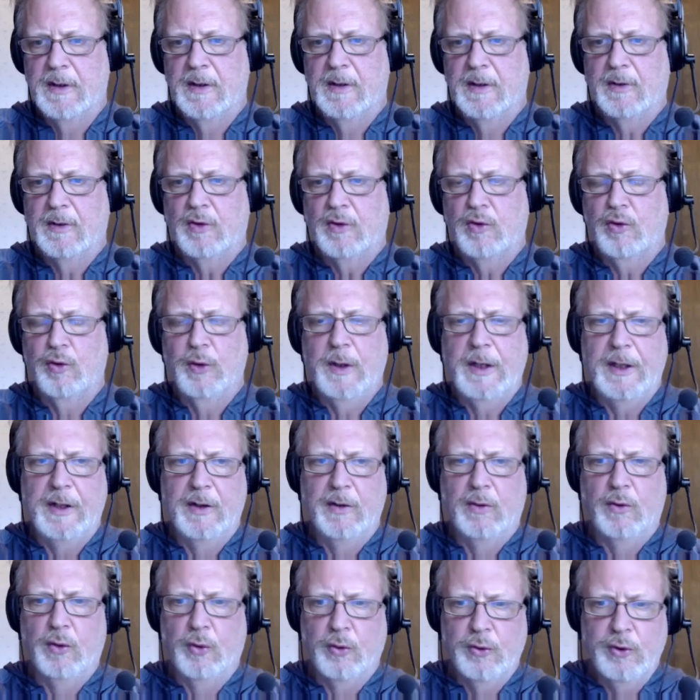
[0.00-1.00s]
creating a
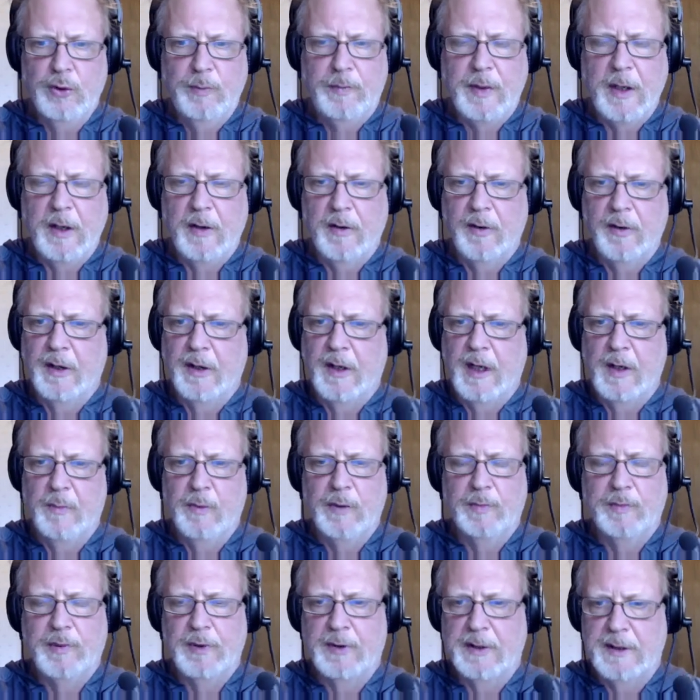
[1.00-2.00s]
whole new paradigm
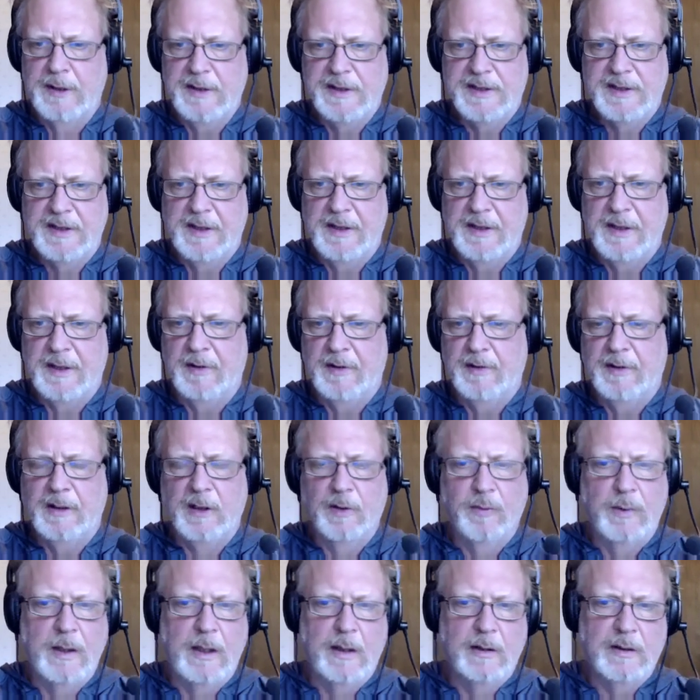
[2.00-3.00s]
with policing
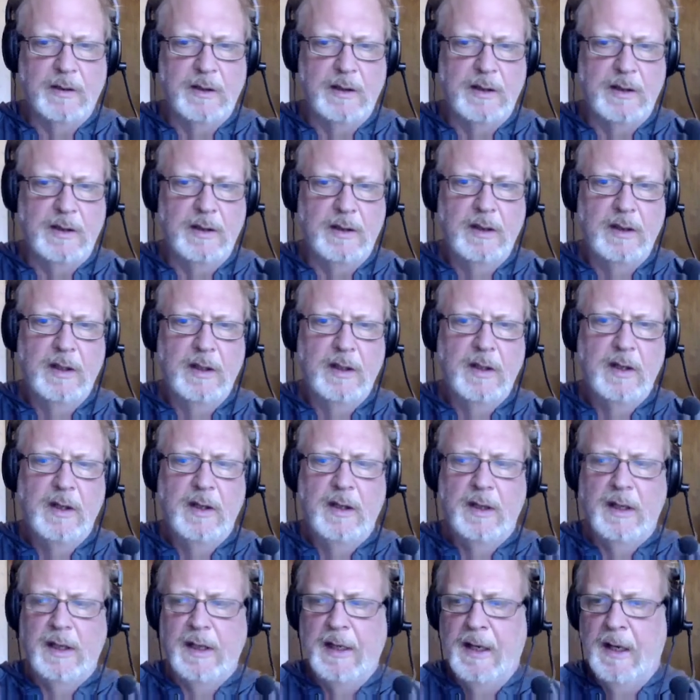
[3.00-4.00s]
theoretically,
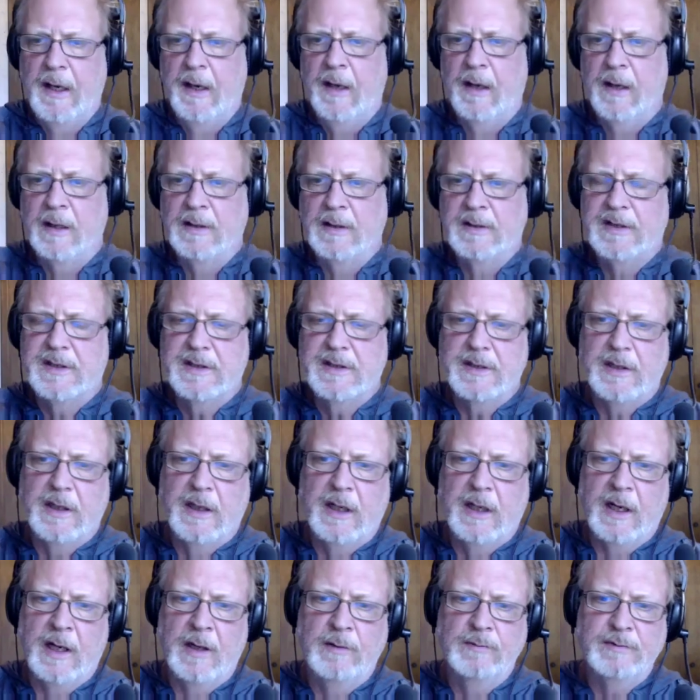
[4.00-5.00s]
and
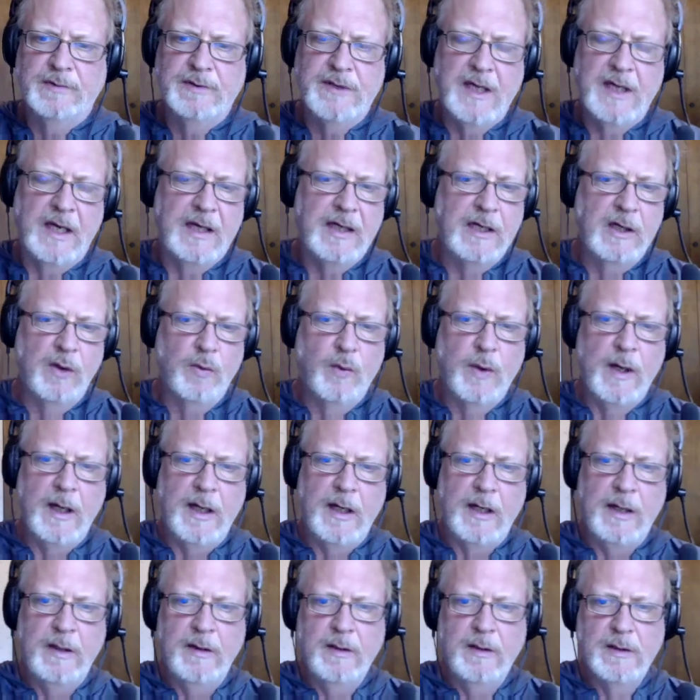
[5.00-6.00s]
taking
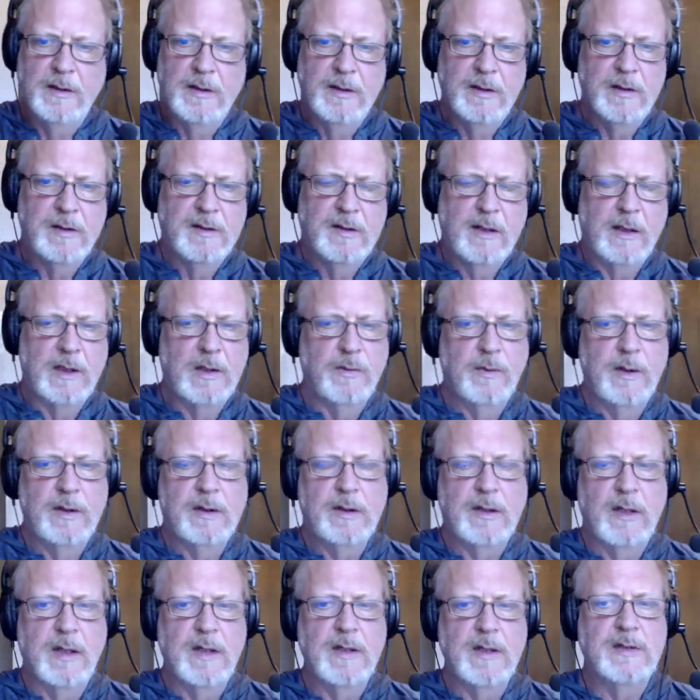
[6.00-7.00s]
away the
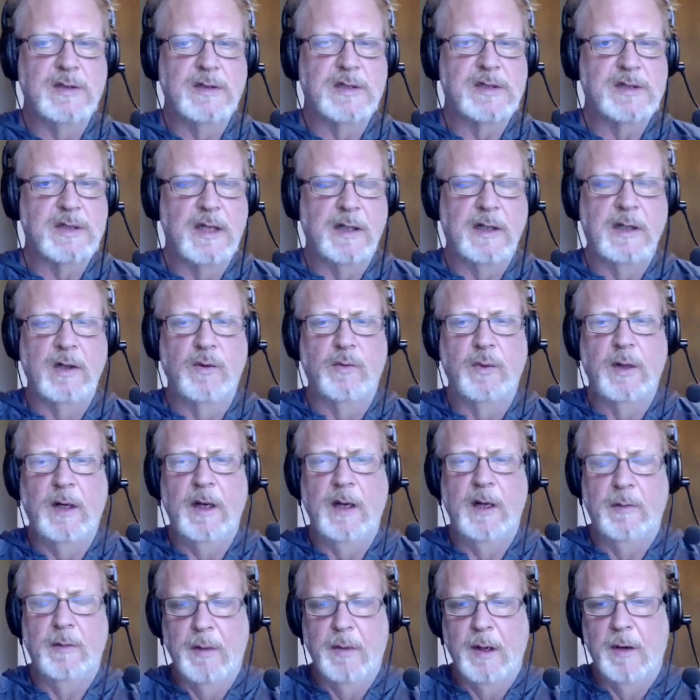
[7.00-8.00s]
guns, taking
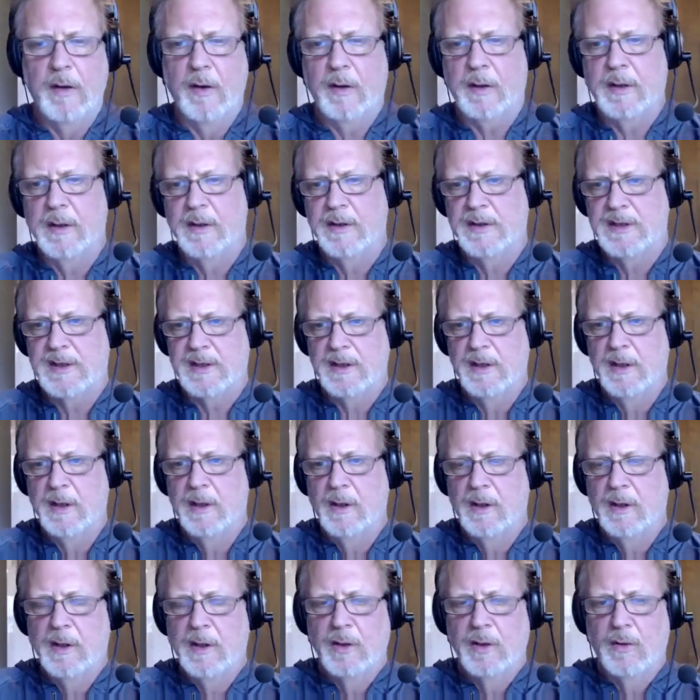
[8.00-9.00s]
away Americans'
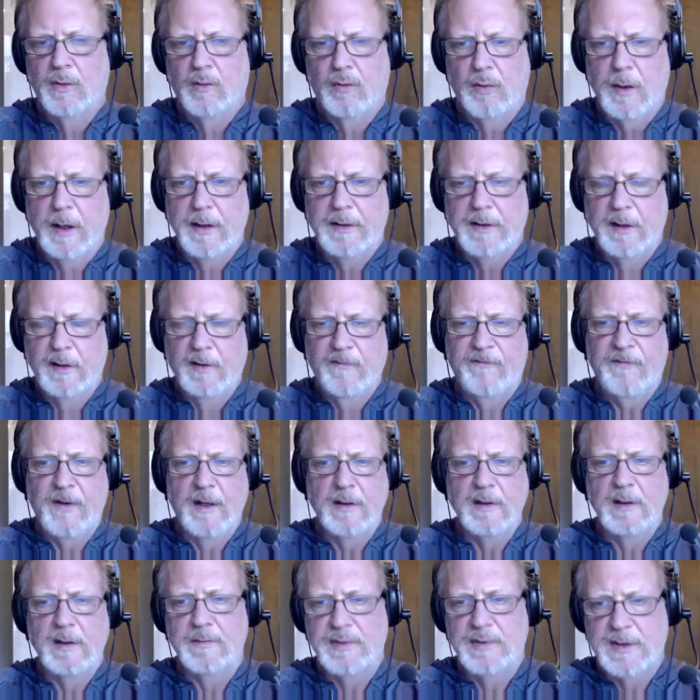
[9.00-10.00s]
right to
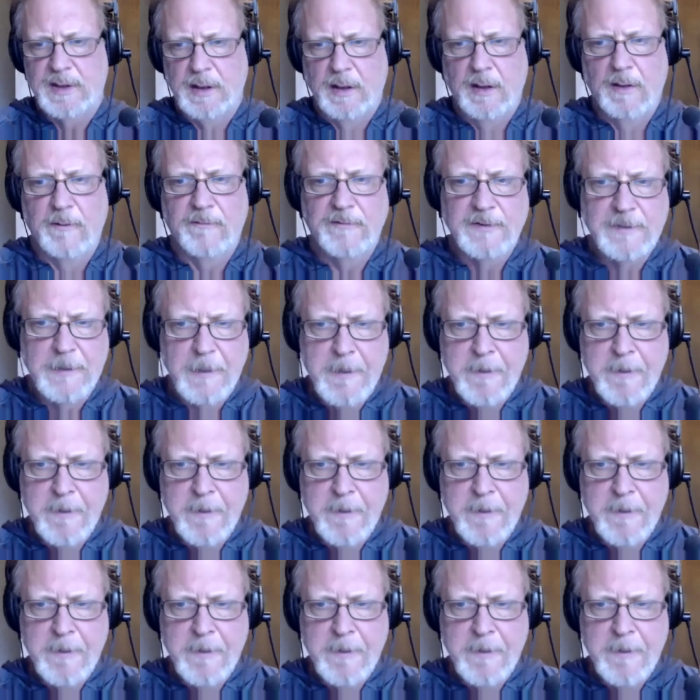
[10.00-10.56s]
defend themselves.